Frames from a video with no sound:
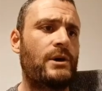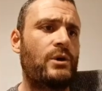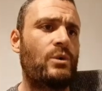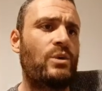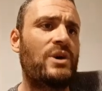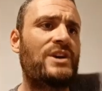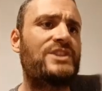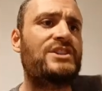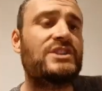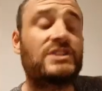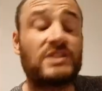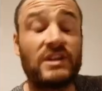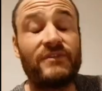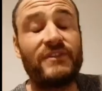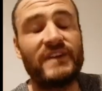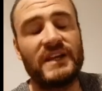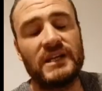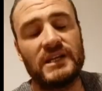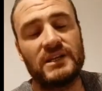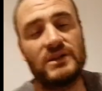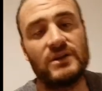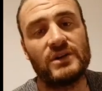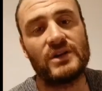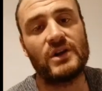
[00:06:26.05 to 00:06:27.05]
which is a
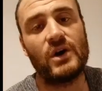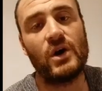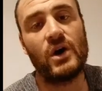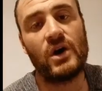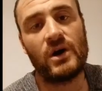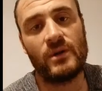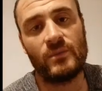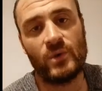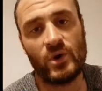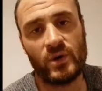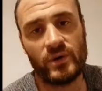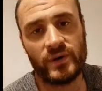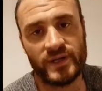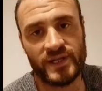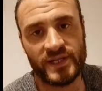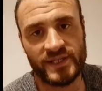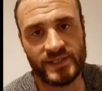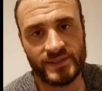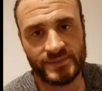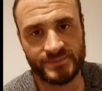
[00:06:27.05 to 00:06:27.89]
feel-good hormone.